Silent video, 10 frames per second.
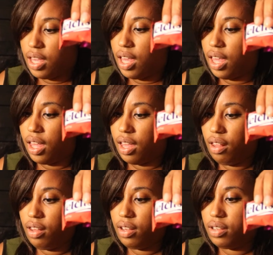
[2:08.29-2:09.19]

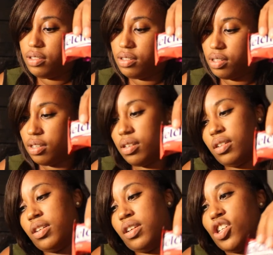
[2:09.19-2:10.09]
and
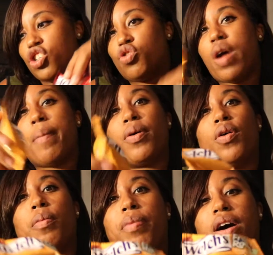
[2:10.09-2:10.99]

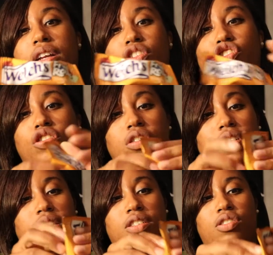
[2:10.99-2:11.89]
tropical punch.
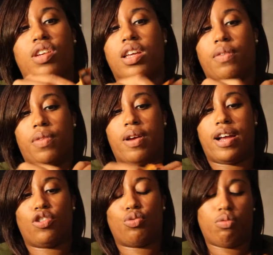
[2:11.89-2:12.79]
Let's check if they're
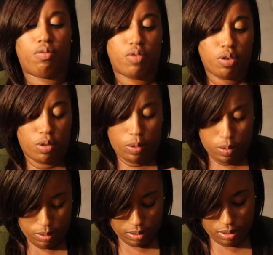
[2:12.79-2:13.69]
actual
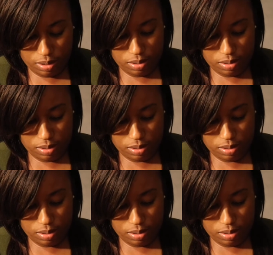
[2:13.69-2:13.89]
rolls.